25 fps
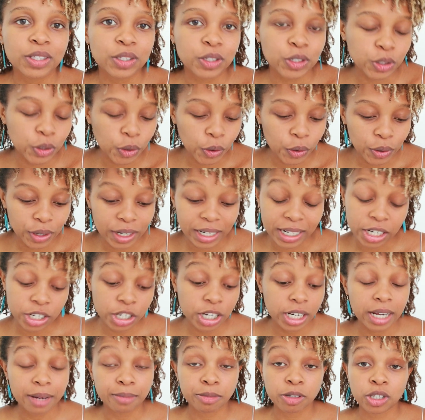So
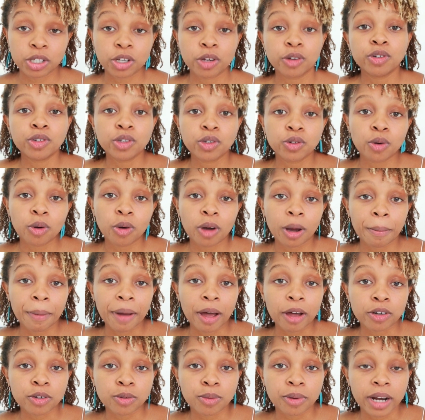initially I'm just going to talk
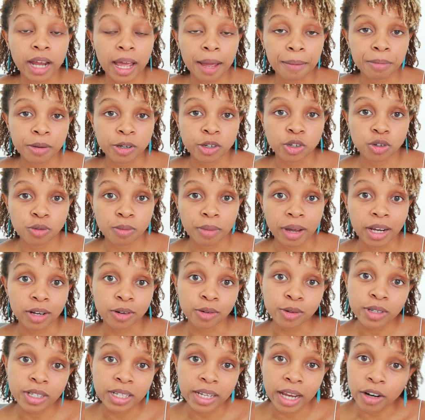about what happened to my
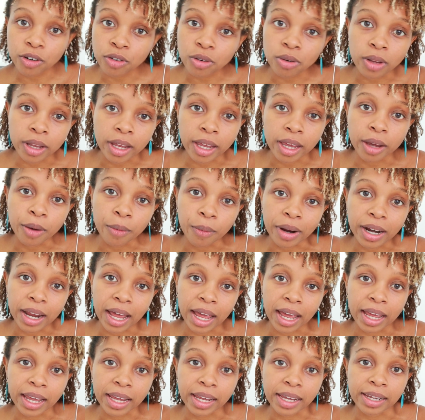loose natural hair when
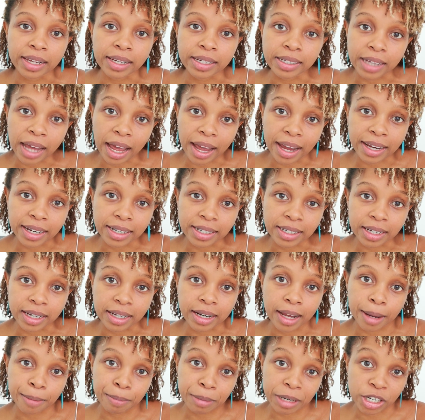I dyed and
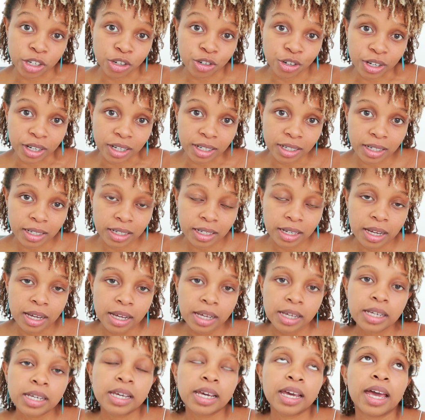I bleached it.
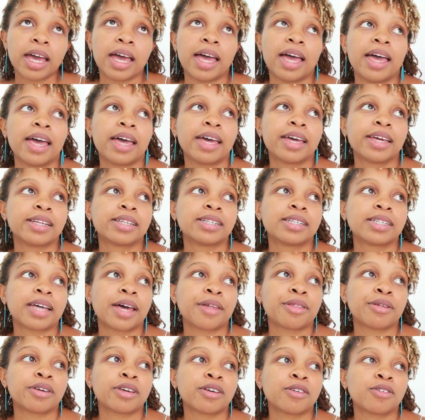And
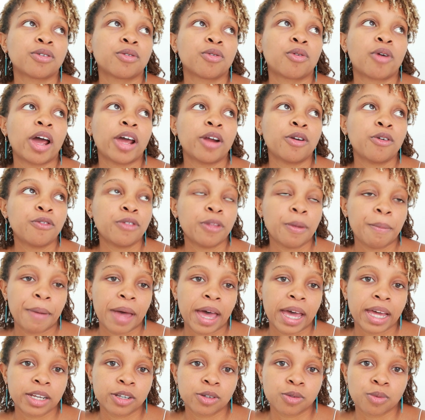I think right off the
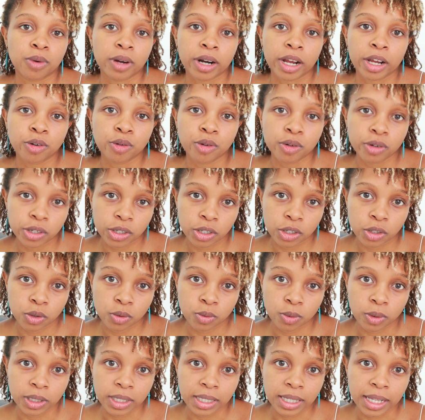bat, what I
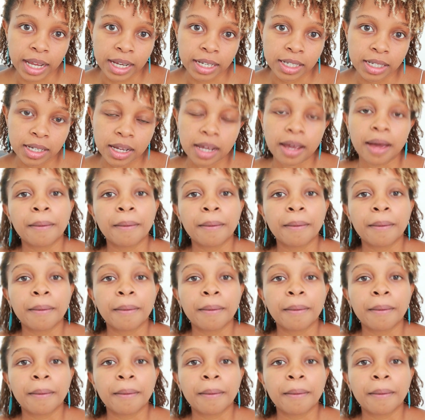noticed was that